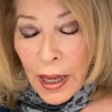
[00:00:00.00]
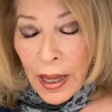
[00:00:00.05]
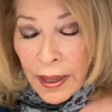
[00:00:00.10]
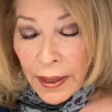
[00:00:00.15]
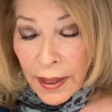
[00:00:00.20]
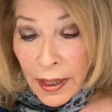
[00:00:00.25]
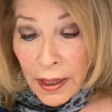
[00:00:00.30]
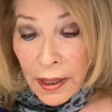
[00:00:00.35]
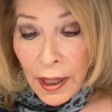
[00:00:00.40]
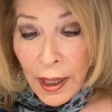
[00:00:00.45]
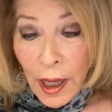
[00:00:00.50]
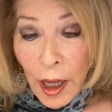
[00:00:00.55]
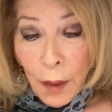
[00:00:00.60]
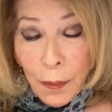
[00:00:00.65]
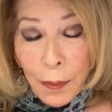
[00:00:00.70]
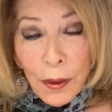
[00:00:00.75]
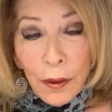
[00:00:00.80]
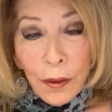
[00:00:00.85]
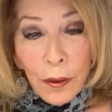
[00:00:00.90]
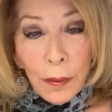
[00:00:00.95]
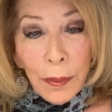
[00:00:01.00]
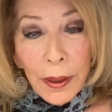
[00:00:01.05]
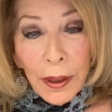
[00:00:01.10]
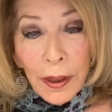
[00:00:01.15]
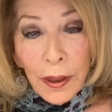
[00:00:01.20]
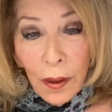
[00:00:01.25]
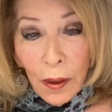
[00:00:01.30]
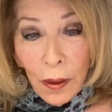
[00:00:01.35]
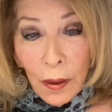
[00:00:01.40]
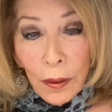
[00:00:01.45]
Then I happened to
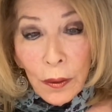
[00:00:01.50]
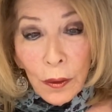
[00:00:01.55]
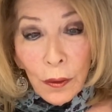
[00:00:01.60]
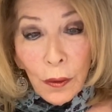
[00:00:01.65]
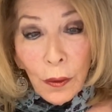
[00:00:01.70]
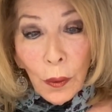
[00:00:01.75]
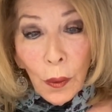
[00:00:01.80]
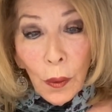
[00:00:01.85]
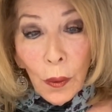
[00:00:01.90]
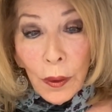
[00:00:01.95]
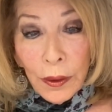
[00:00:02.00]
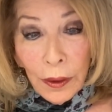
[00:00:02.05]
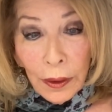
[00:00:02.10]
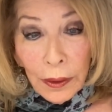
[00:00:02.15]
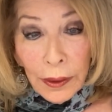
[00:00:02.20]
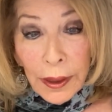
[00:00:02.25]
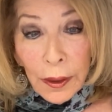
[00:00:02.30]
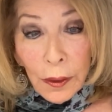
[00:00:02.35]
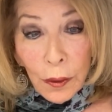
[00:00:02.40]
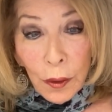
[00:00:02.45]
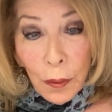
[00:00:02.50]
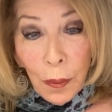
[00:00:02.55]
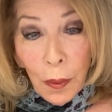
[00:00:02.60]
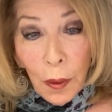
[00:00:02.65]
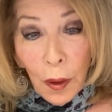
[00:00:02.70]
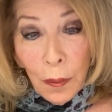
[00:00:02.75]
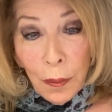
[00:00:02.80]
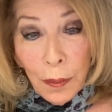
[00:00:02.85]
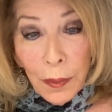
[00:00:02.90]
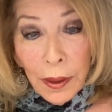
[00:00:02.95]
be on the floor at the legal
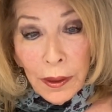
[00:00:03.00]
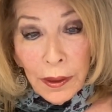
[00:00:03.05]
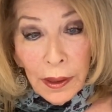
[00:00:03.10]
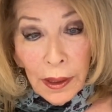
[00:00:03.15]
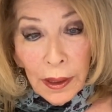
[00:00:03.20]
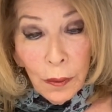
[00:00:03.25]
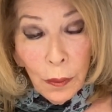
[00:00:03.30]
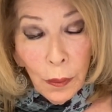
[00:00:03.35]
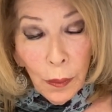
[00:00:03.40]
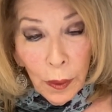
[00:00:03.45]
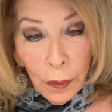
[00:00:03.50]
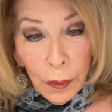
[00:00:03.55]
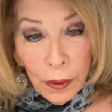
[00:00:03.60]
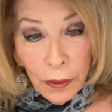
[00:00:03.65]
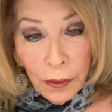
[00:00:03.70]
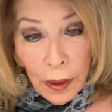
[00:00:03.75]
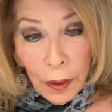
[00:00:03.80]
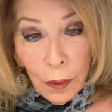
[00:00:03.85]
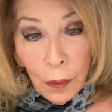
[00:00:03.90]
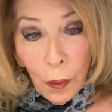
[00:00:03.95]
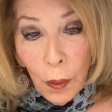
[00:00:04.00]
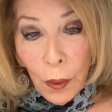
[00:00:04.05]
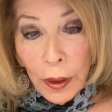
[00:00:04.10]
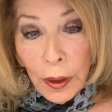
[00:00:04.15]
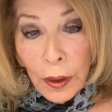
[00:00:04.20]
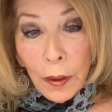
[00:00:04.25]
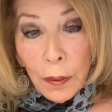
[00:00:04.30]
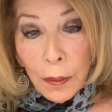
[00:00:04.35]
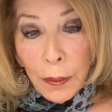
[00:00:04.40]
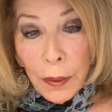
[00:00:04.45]
department at what was then Warner
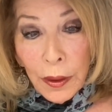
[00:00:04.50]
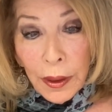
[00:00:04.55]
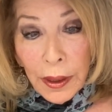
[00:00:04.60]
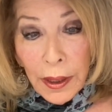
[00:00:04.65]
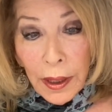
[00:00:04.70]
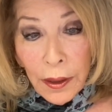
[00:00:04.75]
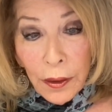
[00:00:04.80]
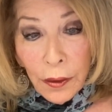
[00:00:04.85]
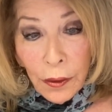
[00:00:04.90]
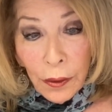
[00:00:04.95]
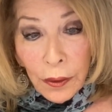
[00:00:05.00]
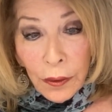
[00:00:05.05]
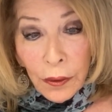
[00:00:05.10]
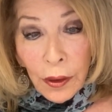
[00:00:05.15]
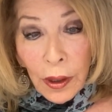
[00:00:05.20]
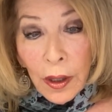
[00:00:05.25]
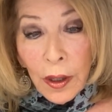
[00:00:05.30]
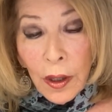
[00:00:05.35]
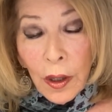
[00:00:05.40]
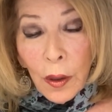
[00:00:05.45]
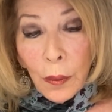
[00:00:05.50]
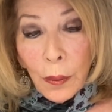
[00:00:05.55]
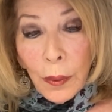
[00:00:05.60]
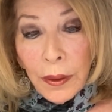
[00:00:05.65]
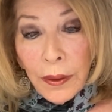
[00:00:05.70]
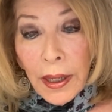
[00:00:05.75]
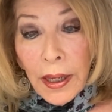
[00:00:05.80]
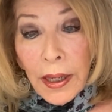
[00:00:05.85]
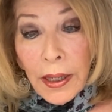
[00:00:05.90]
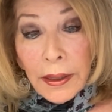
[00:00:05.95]
Communications when
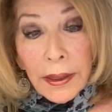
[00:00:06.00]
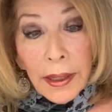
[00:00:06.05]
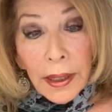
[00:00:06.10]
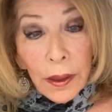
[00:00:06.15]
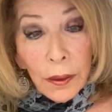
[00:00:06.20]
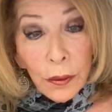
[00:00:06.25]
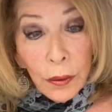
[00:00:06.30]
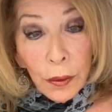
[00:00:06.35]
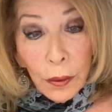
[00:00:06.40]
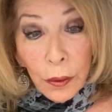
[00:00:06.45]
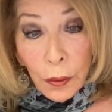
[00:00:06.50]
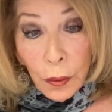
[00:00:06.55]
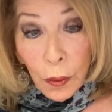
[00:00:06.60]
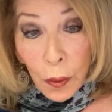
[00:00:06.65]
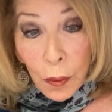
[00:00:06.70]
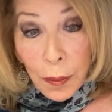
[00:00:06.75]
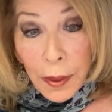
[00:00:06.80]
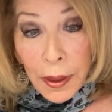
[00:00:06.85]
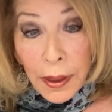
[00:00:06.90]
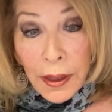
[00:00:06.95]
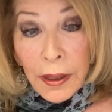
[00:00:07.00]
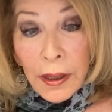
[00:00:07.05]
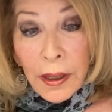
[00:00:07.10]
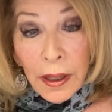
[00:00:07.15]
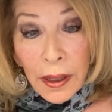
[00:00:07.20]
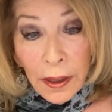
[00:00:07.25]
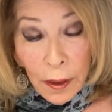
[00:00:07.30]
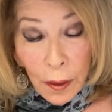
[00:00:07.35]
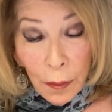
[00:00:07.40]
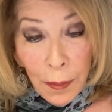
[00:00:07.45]
the head counsel saw me,
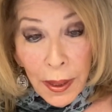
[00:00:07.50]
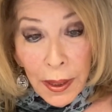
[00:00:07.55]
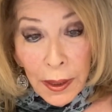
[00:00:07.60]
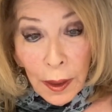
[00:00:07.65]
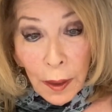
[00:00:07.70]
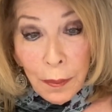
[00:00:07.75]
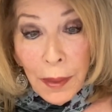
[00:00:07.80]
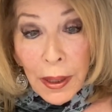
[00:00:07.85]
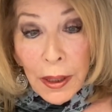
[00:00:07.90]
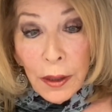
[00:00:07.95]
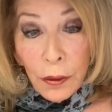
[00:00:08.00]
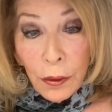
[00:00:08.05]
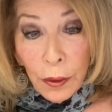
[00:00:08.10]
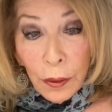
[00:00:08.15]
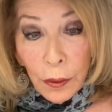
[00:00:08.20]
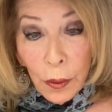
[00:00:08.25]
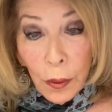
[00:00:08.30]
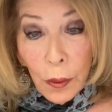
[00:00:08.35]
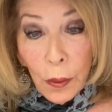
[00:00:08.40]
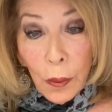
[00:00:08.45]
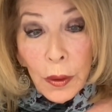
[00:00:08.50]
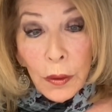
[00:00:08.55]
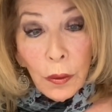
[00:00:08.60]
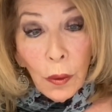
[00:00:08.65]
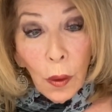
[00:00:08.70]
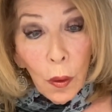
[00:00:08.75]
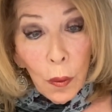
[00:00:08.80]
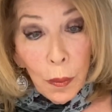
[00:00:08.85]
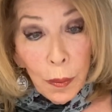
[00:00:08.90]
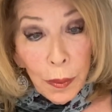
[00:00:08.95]
the man I mentioned who was
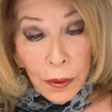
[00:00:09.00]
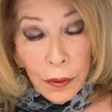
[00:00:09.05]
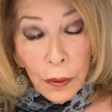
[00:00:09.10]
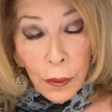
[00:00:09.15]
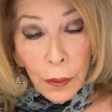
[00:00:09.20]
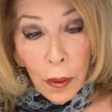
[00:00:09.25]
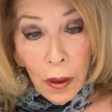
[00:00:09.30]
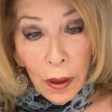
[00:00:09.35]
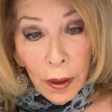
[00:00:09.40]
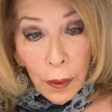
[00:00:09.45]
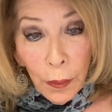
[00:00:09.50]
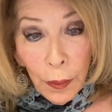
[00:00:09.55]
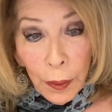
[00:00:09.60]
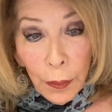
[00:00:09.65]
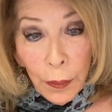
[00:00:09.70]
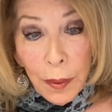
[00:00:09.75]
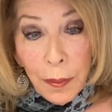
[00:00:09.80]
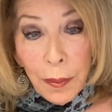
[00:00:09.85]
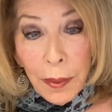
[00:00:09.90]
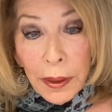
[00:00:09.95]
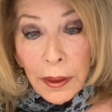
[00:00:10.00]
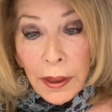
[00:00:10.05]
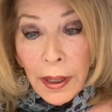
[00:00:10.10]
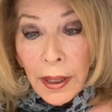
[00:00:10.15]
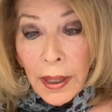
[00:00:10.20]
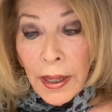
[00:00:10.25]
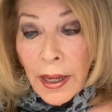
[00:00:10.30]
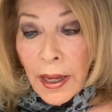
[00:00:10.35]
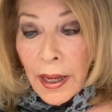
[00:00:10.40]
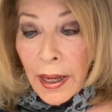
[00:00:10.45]
open to hiring women.
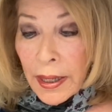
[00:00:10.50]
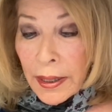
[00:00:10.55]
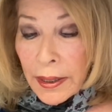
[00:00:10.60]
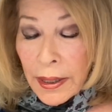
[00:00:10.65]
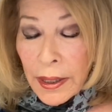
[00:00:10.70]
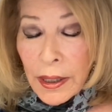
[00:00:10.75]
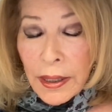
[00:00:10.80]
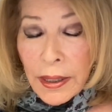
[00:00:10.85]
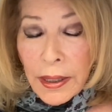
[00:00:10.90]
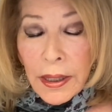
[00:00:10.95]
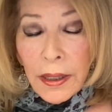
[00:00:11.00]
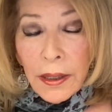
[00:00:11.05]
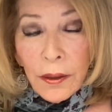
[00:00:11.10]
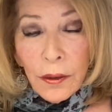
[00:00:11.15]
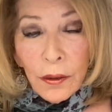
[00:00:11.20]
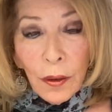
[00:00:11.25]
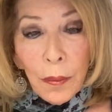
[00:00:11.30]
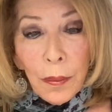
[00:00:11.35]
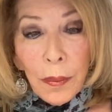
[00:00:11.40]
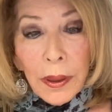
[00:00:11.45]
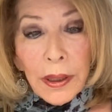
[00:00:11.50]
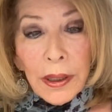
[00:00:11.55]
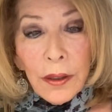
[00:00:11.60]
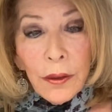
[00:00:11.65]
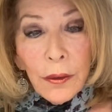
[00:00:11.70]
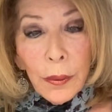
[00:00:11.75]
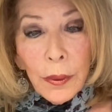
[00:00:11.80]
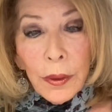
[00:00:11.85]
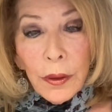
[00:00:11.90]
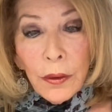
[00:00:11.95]
And he needed somebody
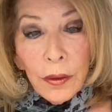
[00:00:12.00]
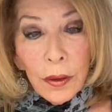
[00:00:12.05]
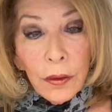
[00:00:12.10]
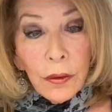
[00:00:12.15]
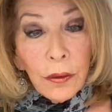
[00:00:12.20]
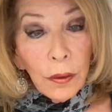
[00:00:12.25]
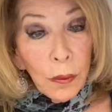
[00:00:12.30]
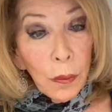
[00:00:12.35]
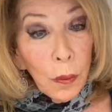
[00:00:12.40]
to assist a